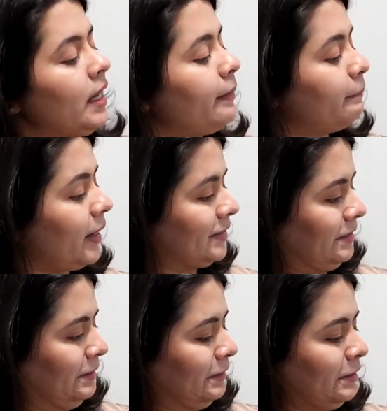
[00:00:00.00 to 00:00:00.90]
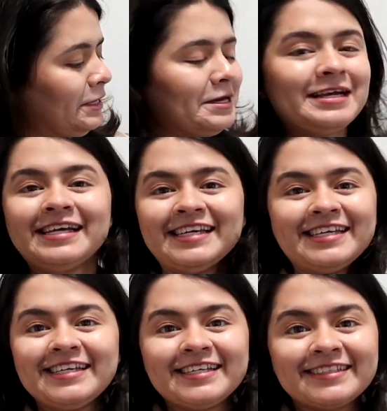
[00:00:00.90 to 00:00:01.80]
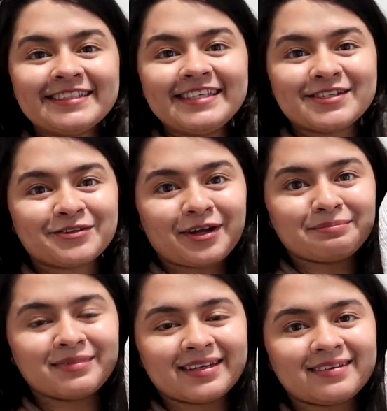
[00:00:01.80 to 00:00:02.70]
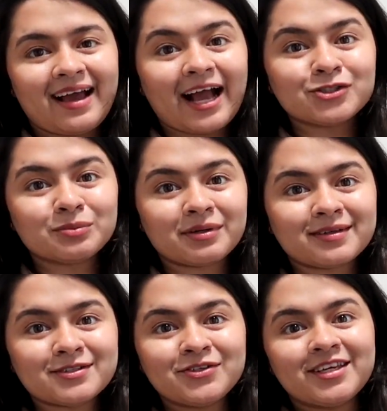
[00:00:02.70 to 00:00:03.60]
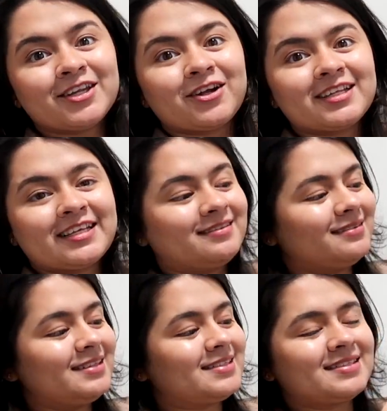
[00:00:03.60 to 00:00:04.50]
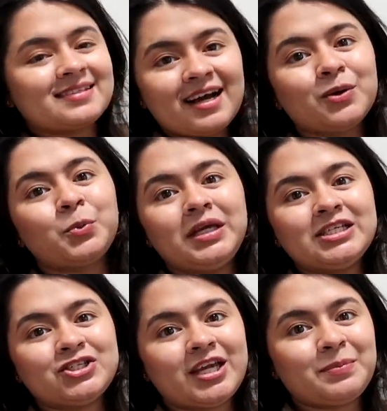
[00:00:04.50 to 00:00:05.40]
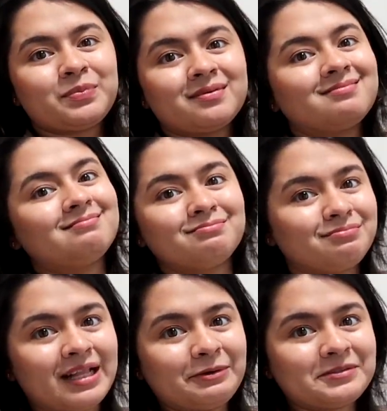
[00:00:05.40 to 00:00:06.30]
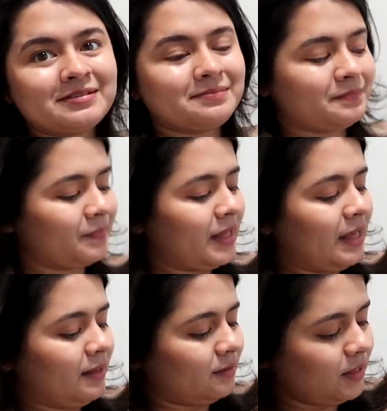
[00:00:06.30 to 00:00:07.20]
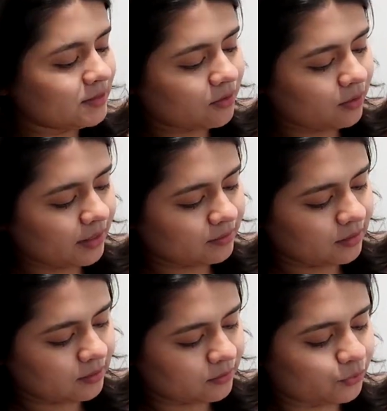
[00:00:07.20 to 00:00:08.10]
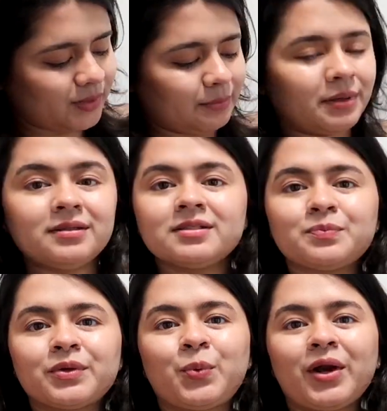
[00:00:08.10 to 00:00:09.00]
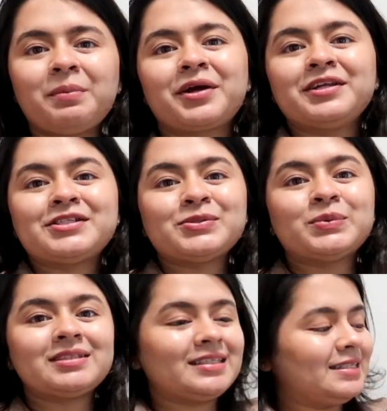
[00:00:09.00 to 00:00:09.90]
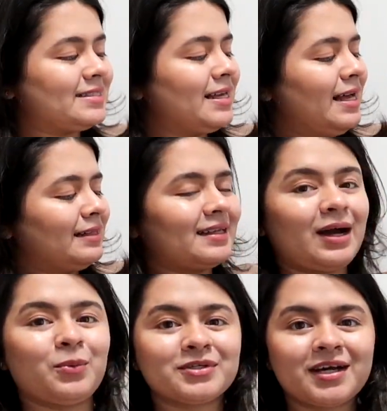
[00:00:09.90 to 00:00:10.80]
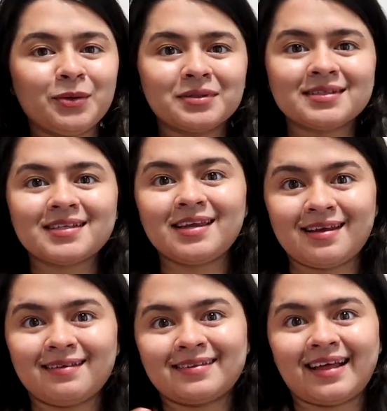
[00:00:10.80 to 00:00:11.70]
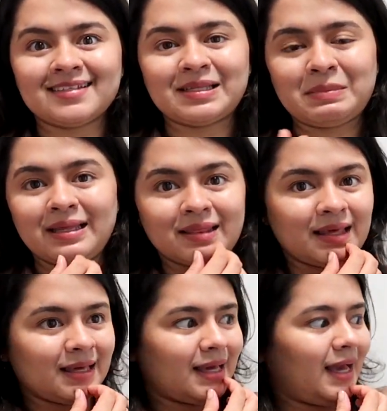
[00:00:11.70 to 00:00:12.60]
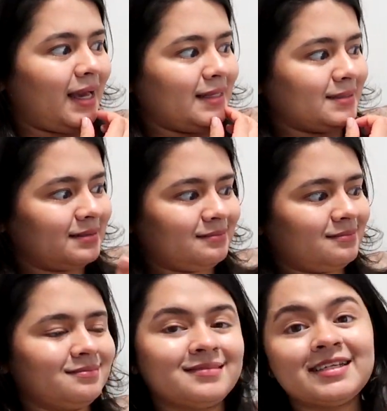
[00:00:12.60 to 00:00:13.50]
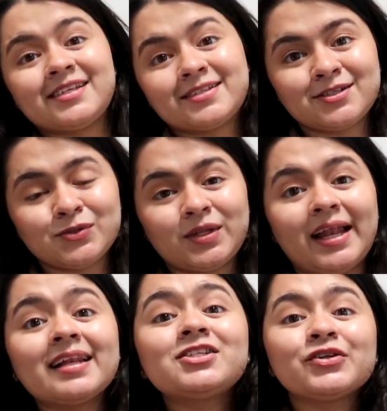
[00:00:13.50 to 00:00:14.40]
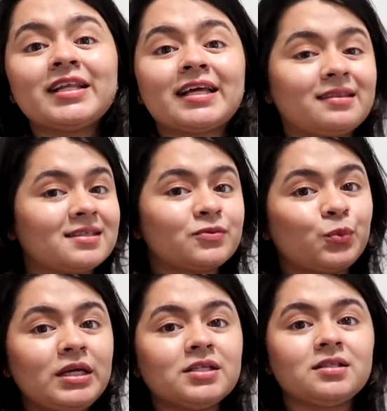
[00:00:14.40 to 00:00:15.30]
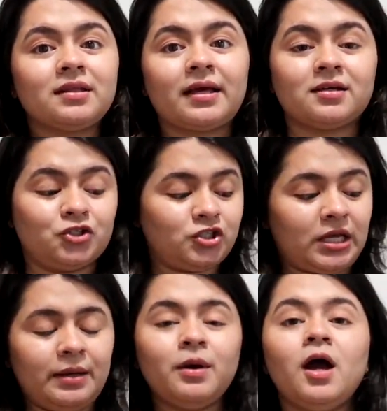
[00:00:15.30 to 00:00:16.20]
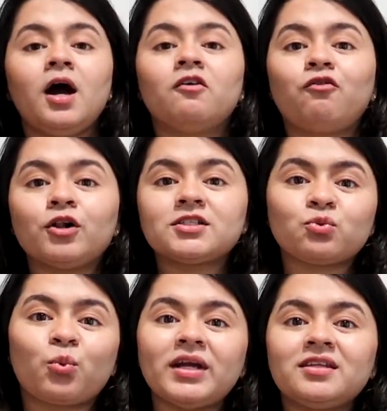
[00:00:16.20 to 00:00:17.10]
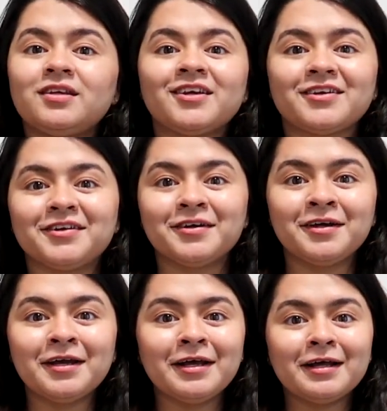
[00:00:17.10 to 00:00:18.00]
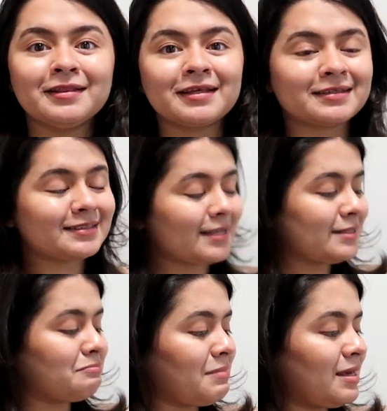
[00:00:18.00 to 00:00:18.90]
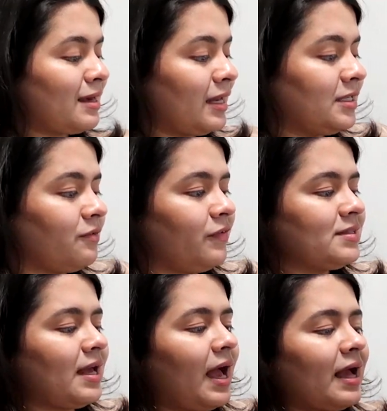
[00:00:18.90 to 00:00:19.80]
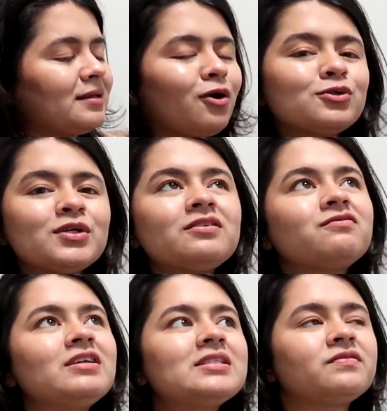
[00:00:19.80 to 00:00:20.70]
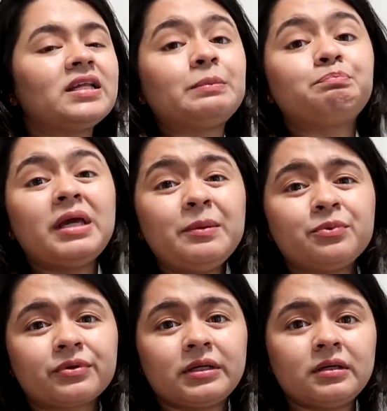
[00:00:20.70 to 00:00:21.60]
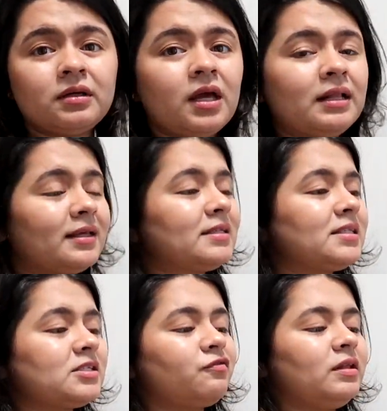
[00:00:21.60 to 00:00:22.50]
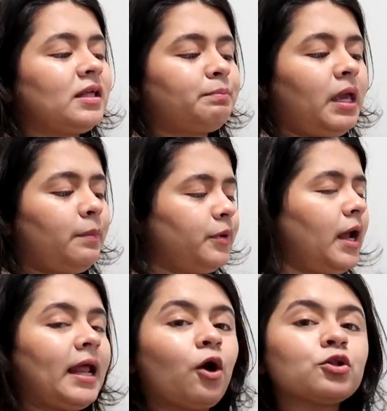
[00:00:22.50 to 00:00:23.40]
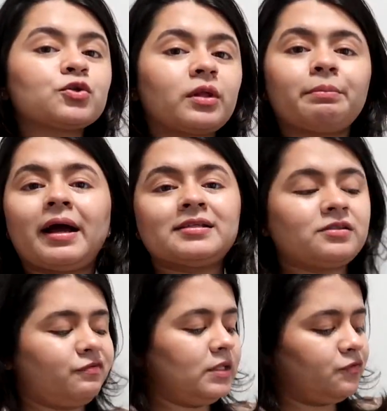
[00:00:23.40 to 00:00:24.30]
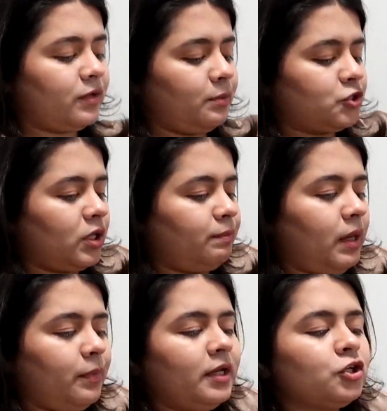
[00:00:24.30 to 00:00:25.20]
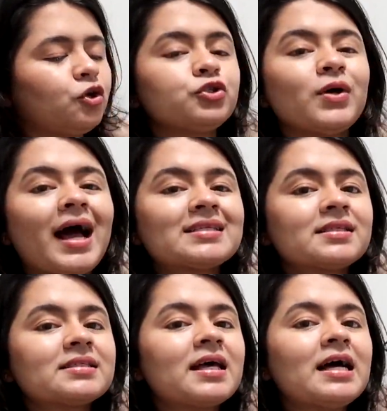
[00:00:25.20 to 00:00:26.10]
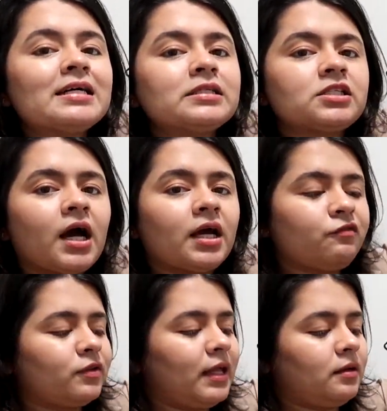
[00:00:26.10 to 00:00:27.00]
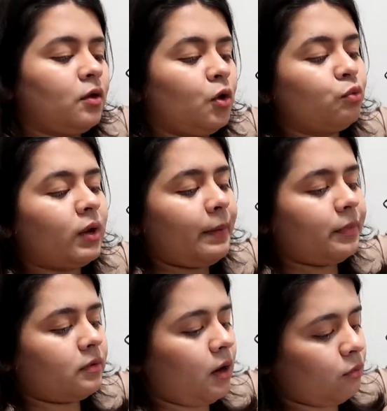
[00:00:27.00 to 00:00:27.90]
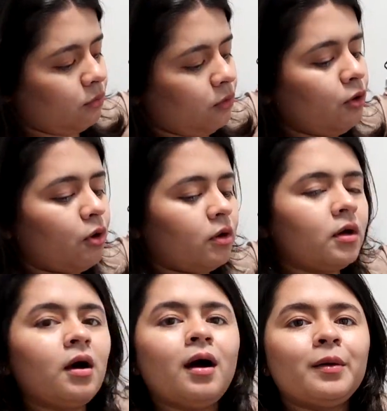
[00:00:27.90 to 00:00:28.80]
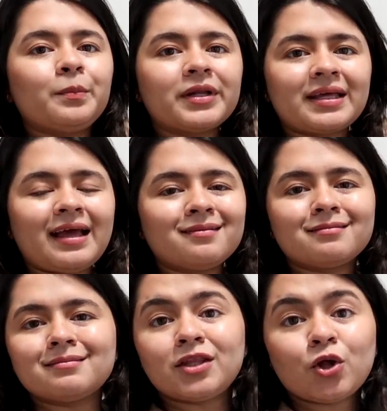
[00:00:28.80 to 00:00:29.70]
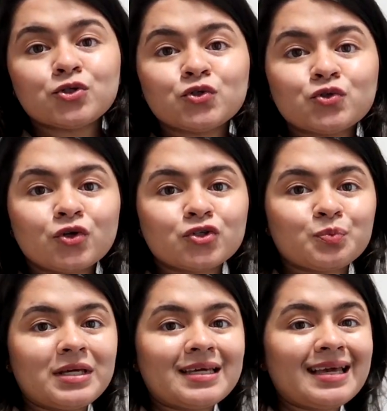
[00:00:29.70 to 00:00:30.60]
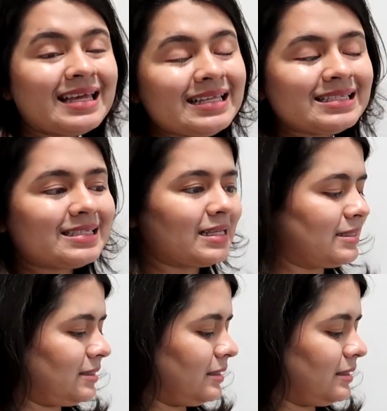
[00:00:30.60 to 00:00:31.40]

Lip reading: But these are not like actual buttons. You cannot, like, it's a V-shape blouse. These are, I think, real buttons, but what am I gonna do with these? Like, I want to cover this area, like that's the main thing, and it doesn't do that. And literally, like, this V shape falls right here. Like, doesn't make any difference. And also it feels very papery. Like, it does feel like paper. And also the pant, it feels very much like paper. And it also has this tie for that wrap around look, but again, they also do not make any sense.